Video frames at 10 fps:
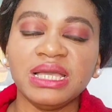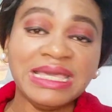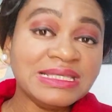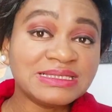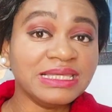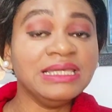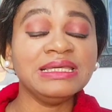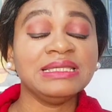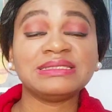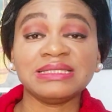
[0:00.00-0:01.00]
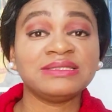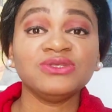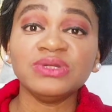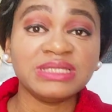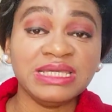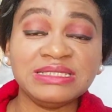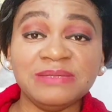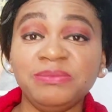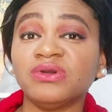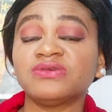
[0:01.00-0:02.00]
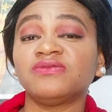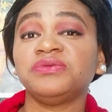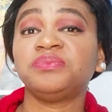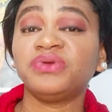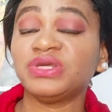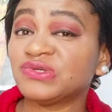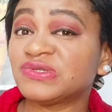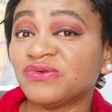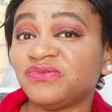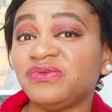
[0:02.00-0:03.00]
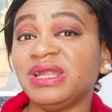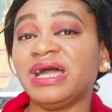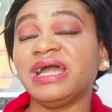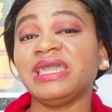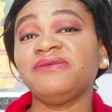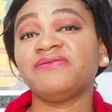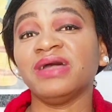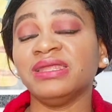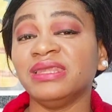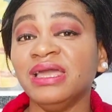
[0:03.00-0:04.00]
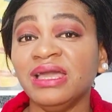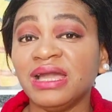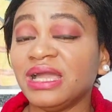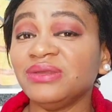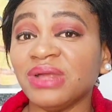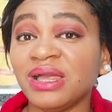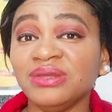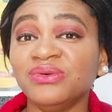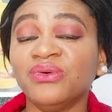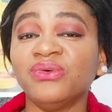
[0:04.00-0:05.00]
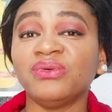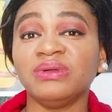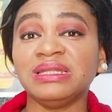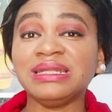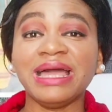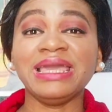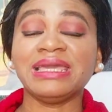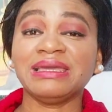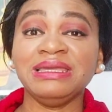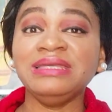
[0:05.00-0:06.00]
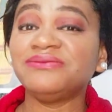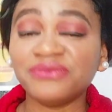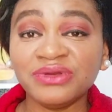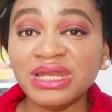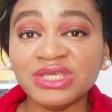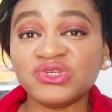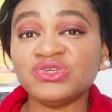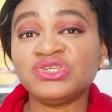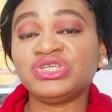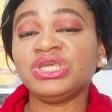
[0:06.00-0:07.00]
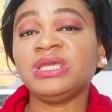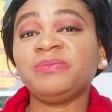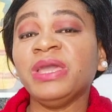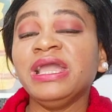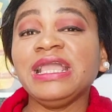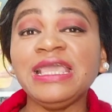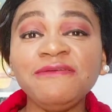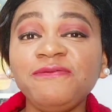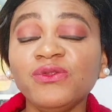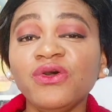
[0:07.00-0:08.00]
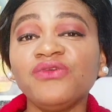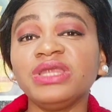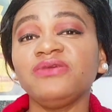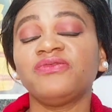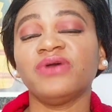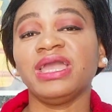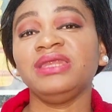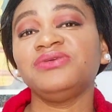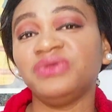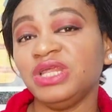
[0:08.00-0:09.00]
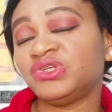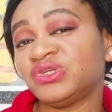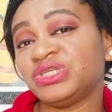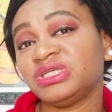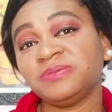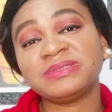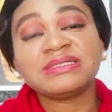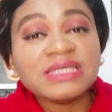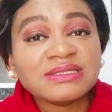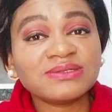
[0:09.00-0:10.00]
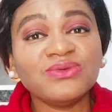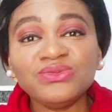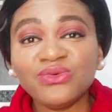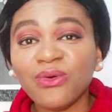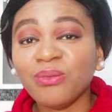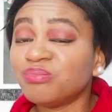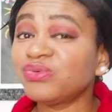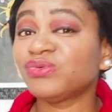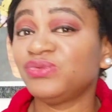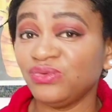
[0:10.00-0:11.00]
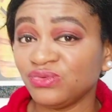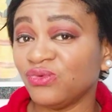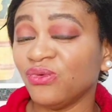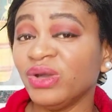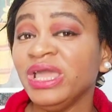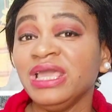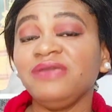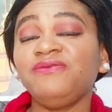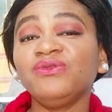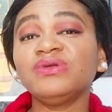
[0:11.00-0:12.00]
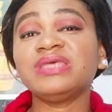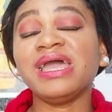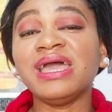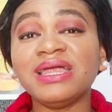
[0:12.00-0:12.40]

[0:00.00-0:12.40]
easy because of the pressures of life, and I know, like in relationship, if you're not ready for any relationship, sis, don't go, bro, don't go. If you're not